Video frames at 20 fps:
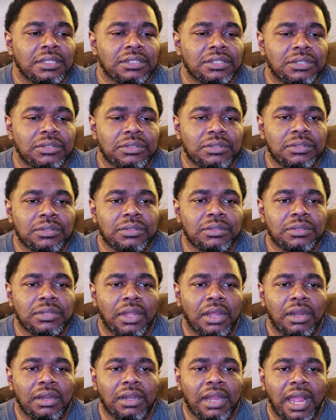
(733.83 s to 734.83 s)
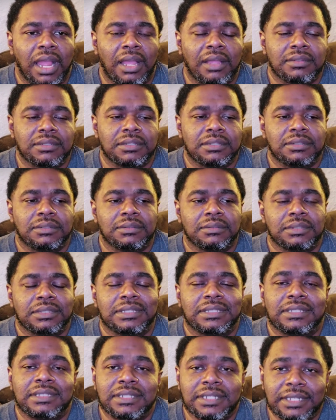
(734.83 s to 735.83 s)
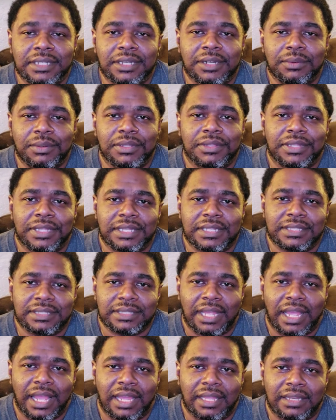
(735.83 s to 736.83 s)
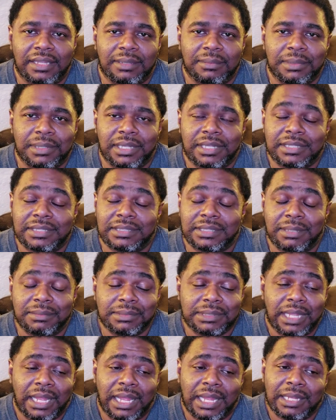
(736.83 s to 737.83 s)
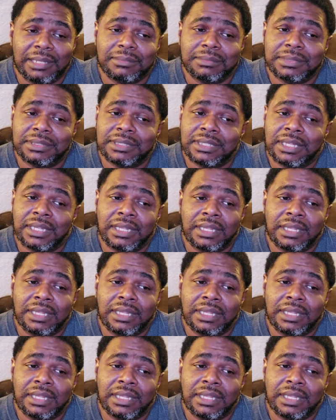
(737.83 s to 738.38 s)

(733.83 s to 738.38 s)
to learn how to deal with anxiety. Because sometimes,